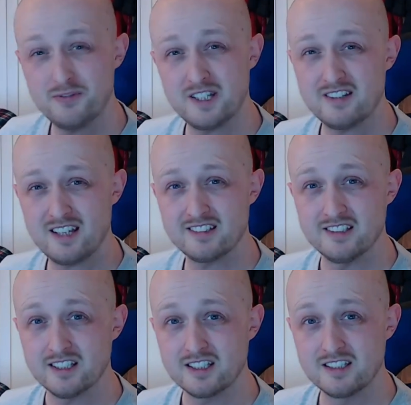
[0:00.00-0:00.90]
is
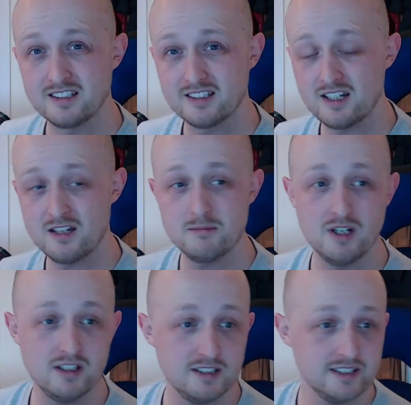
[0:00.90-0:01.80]
fantastic.
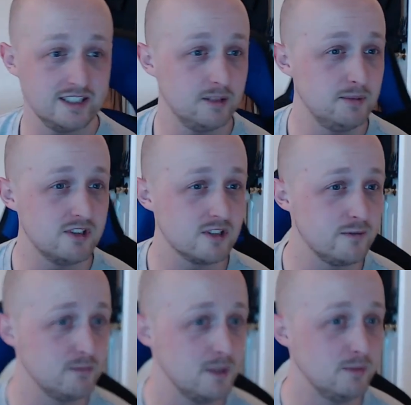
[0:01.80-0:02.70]
Let me just
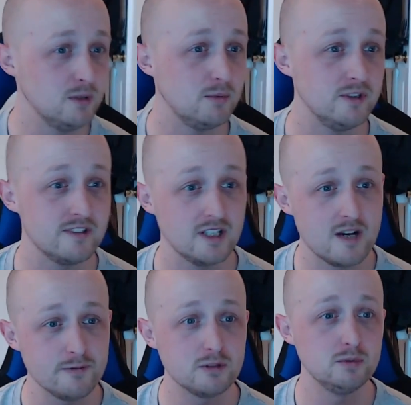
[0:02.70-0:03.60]
go through my bullet points. They're
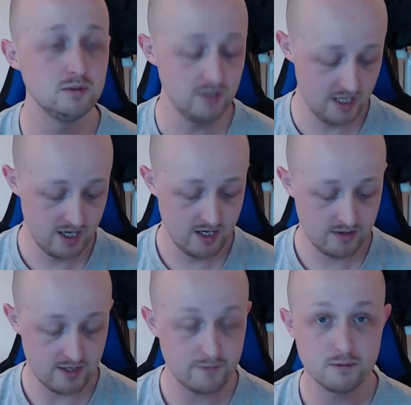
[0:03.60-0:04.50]
comfortable.
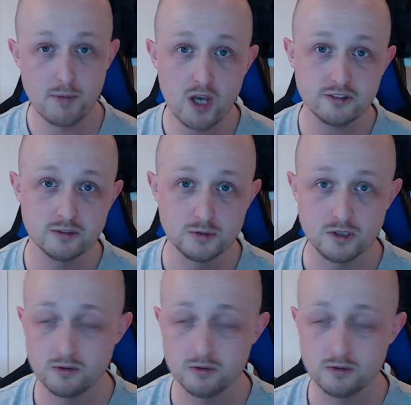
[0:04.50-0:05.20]
They're for personal